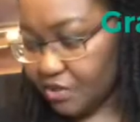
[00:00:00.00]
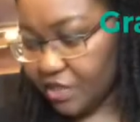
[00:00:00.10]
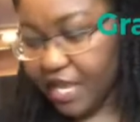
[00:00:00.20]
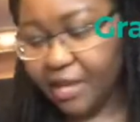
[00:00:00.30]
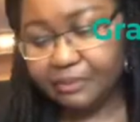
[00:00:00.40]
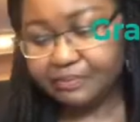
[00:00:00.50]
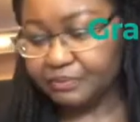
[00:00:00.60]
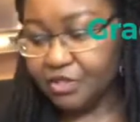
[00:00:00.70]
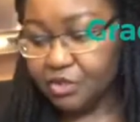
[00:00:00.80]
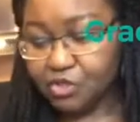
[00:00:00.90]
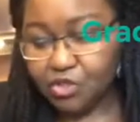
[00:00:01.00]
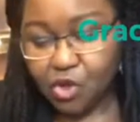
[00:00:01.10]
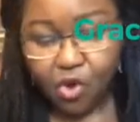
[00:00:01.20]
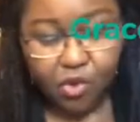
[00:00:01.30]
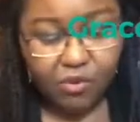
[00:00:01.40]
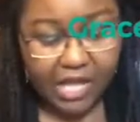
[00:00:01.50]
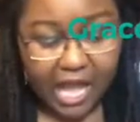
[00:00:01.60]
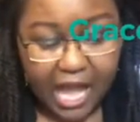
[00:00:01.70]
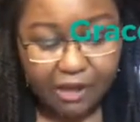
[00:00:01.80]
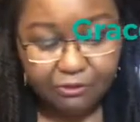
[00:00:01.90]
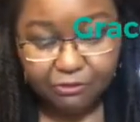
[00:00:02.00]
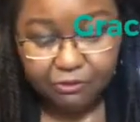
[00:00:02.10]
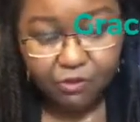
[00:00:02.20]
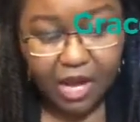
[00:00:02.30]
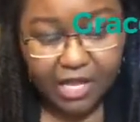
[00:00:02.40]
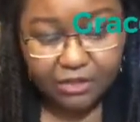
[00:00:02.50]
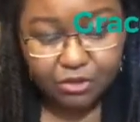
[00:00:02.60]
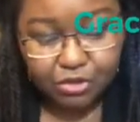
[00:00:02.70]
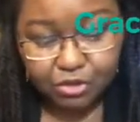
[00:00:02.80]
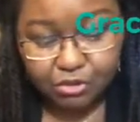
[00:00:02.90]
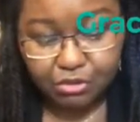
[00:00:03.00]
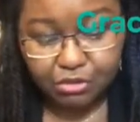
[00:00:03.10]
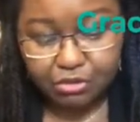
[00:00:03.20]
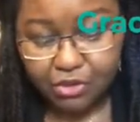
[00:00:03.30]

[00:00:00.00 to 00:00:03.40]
Okay, so we have 1, 2,